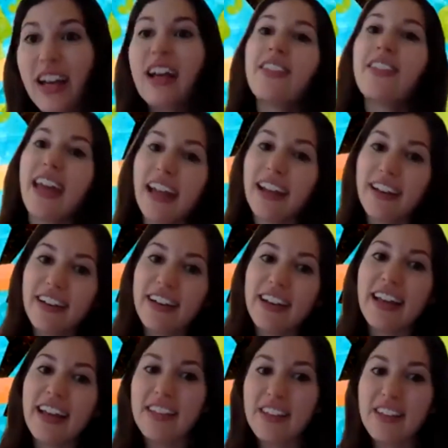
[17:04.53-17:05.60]
then
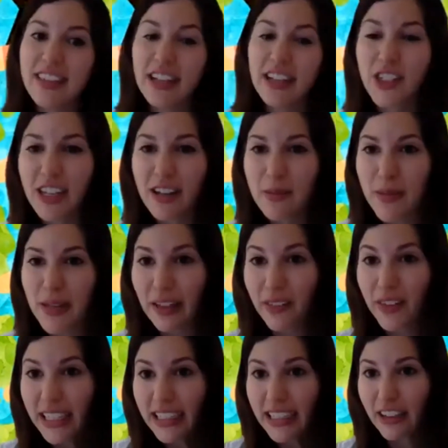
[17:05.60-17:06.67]
there's going to be a
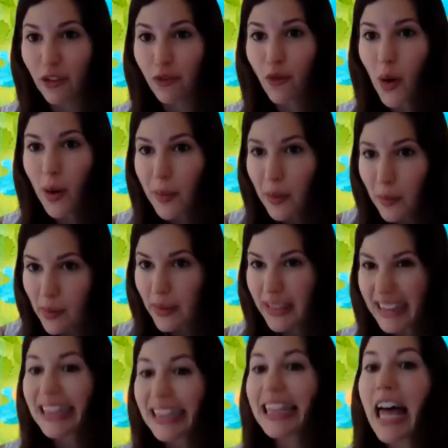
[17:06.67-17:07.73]
link in the form, and we would
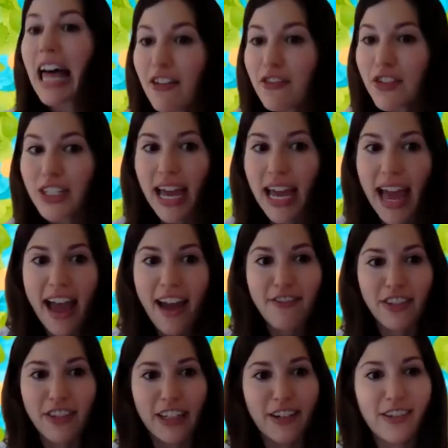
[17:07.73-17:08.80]
love to have
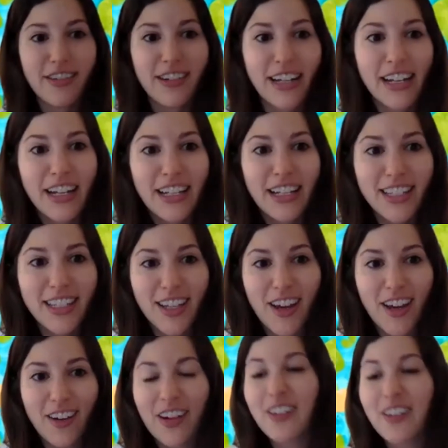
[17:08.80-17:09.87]
you.
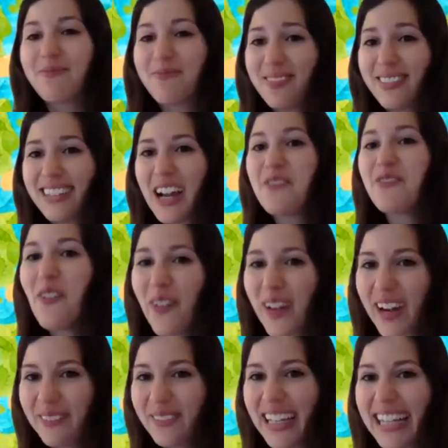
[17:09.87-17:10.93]
So, a
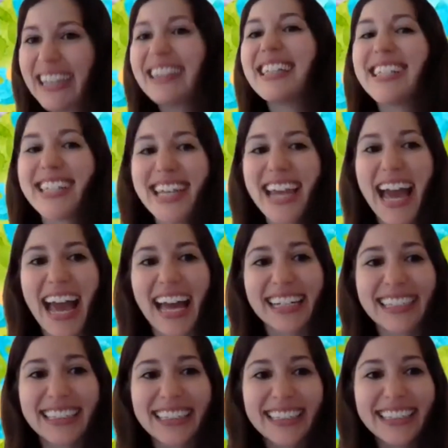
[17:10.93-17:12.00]
form in the chat.
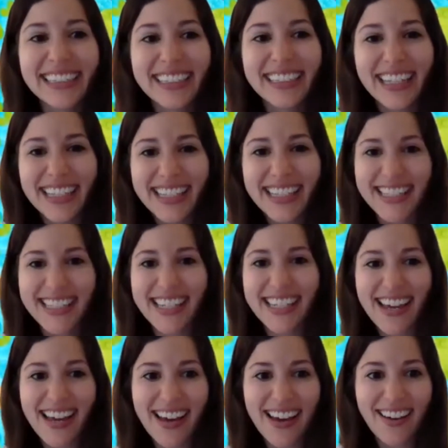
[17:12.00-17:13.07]

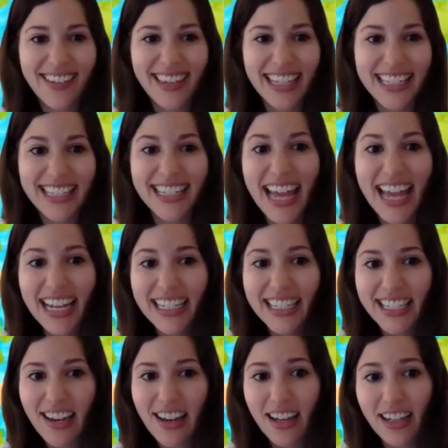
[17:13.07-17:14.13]
So this next
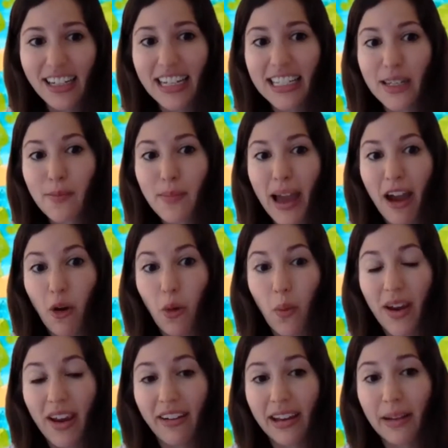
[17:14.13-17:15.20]
song is about
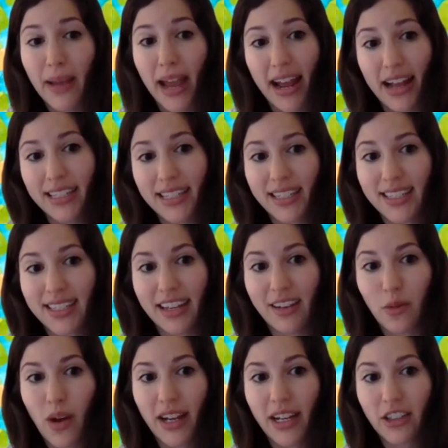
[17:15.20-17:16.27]
wearing masks.
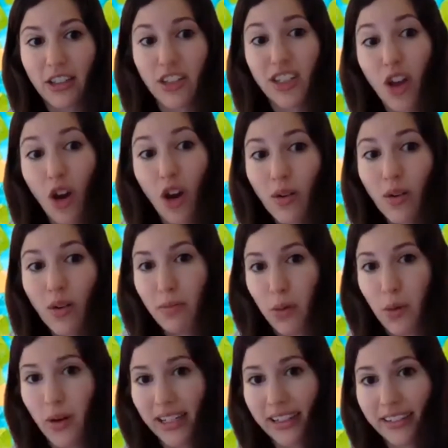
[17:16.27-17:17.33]
So
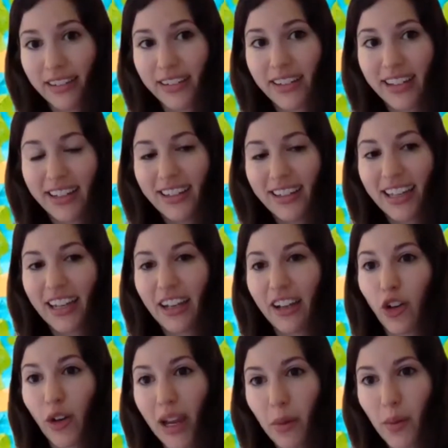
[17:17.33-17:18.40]
important and a
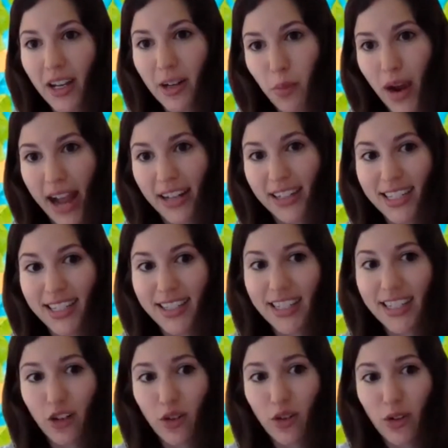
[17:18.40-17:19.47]
great way to practice
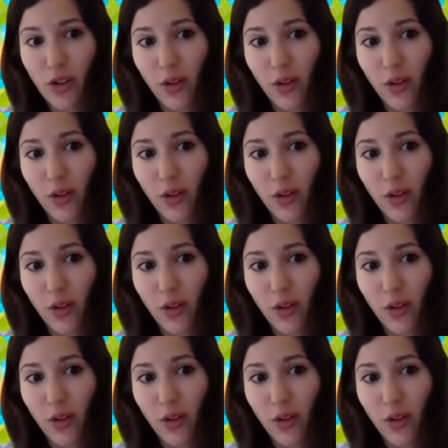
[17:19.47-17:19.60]
Tikkun